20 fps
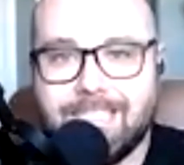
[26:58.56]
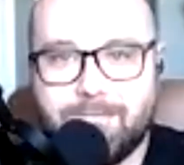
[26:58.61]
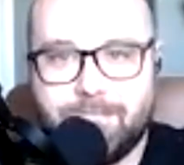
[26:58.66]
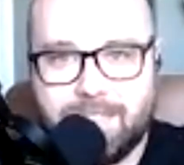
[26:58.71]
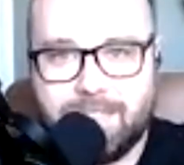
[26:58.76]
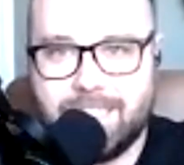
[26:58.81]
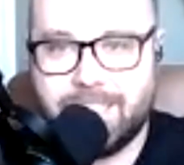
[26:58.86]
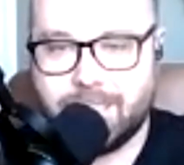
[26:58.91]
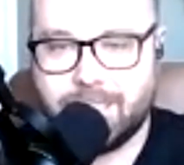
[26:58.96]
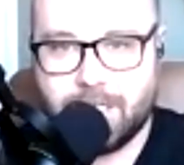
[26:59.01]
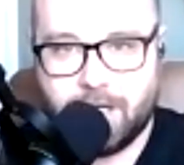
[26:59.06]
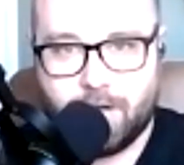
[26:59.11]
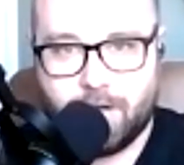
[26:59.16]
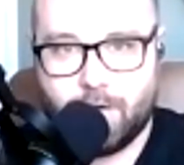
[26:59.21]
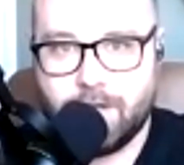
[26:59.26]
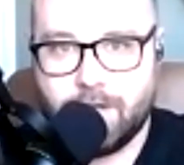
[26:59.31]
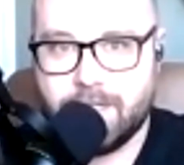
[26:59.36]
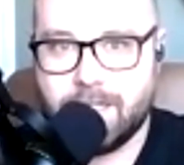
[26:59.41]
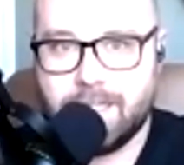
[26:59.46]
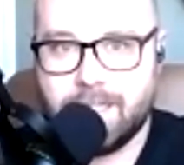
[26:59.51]
mean
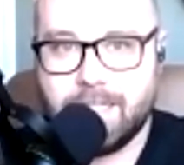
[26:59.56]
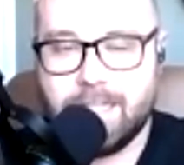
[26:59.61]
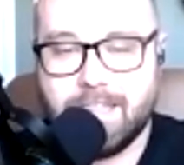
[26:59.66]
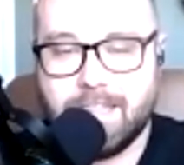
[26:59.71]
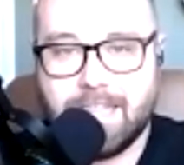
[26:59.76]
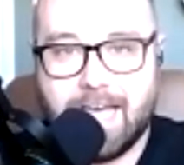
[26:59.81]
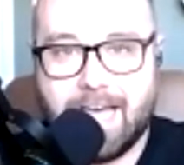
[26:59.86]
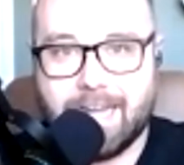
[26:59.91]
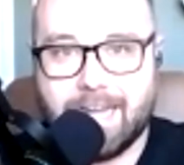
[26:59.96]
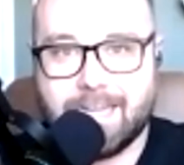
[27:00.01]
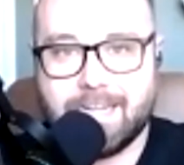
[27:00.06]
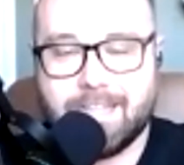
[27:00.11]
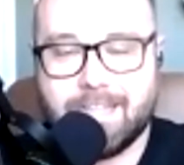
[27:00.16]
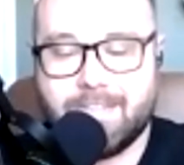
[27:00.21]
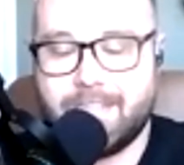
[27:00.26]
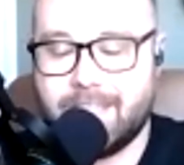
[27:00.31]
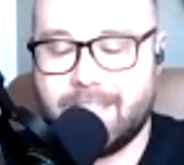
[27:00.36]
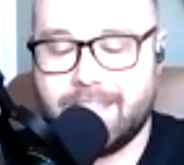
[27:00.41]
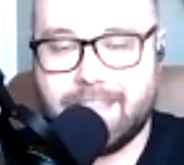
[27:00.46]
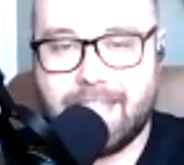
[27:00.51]
though that
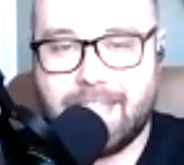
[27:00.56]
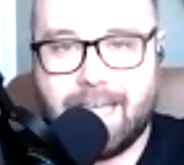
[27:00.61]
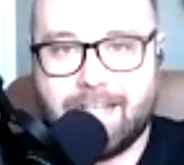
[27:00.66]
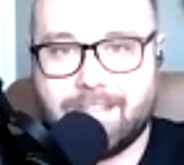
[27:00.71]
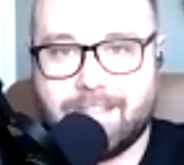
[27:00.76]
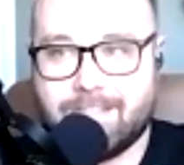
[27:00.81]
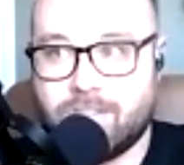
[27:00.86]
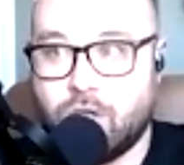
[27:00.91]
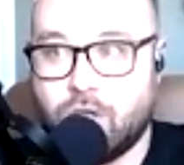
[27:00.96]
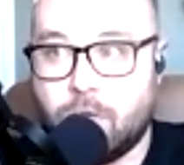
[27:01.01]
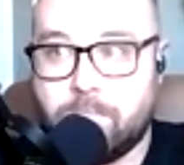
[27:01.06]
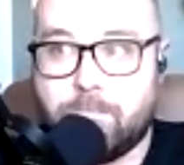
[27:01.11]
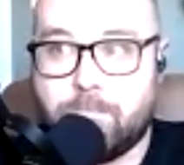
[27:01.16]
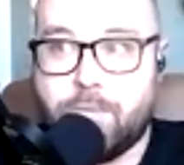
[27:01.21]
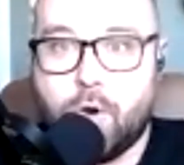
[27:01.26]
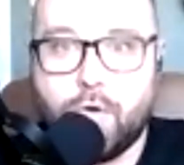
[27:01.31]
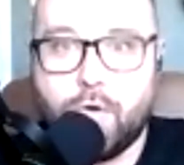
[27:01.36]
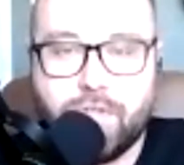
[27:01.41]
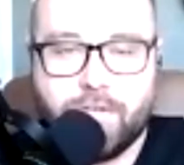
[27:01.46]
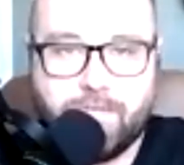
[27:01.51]
that the
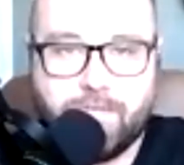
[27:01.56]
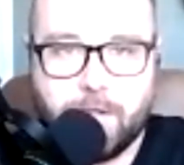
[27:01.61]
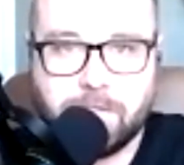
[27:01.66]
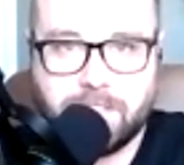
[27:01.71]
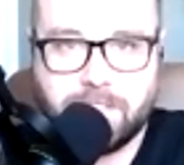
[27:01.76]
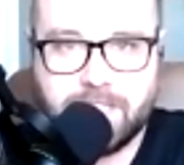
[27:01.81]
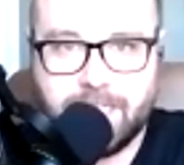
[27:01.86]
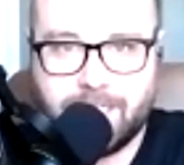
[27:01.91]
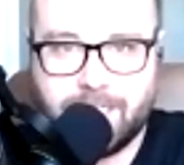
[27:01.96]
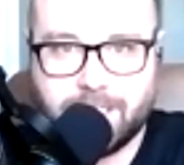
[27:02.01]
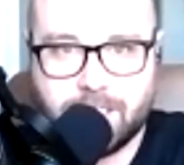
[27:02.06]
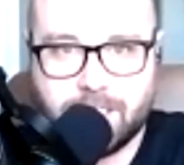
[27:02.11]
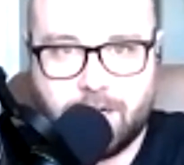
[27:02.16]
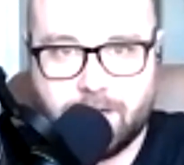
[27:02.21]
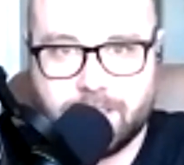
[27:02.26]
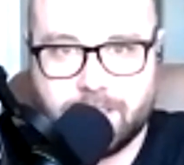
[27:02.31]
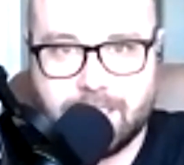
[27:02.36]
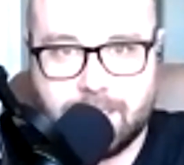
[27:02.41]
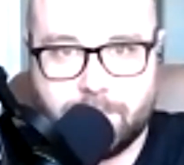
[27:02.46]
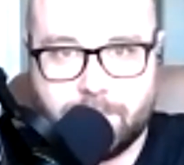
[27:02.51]
both of those things
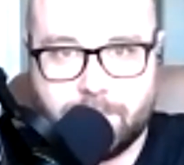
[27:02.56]
aren't in